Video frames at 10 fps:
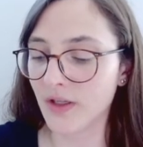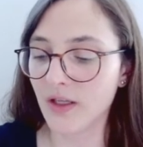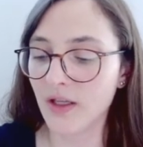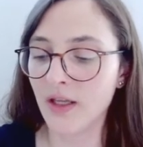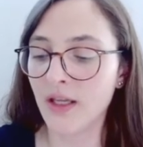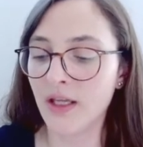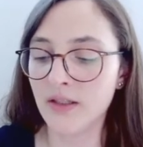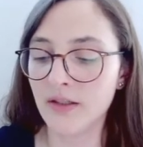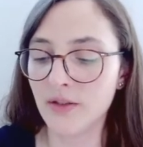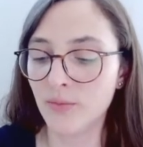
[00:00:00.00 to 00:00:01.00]

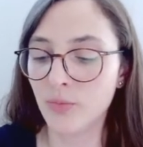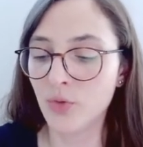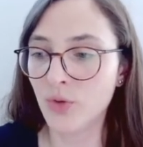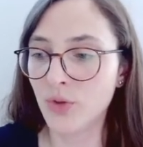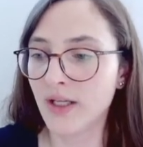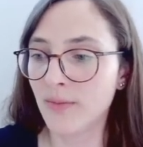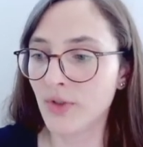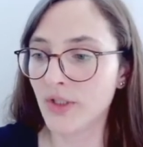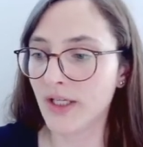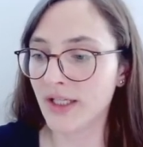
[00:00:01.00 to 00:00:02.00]
and the port
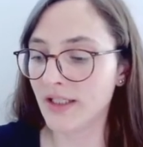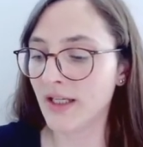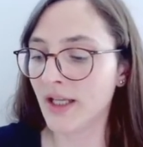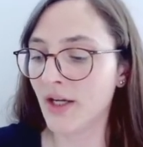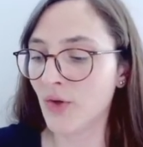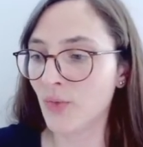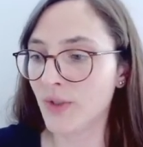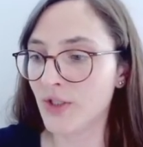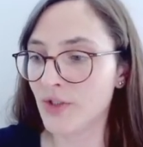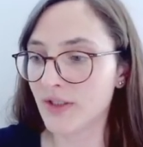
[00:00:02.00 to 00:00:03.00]
number, and now
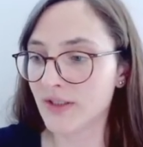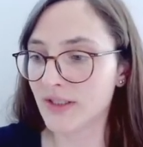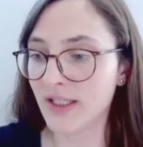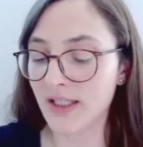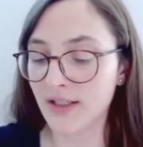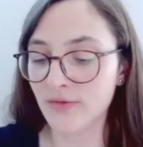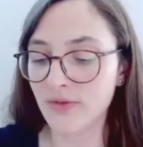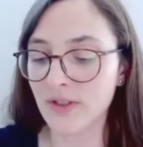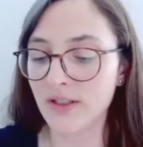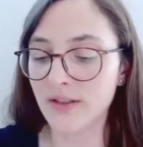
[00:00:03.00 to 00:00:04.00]
we just give
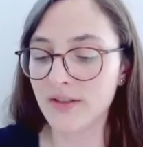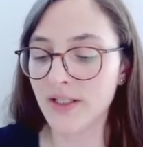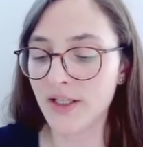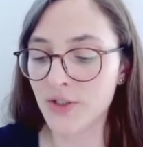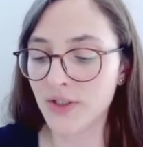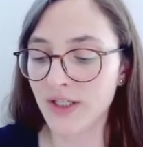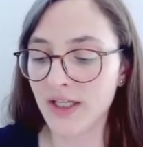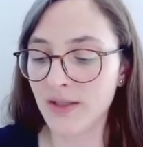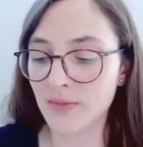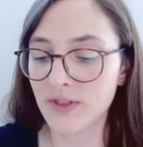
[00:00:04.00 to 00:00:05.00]
the session
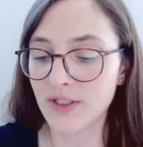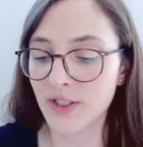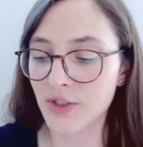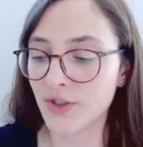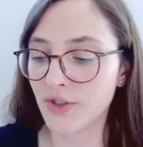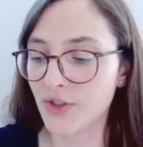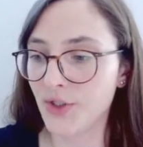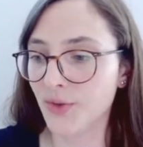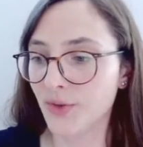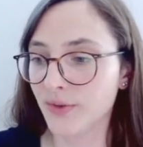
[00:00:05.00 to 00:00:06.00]
name session 2.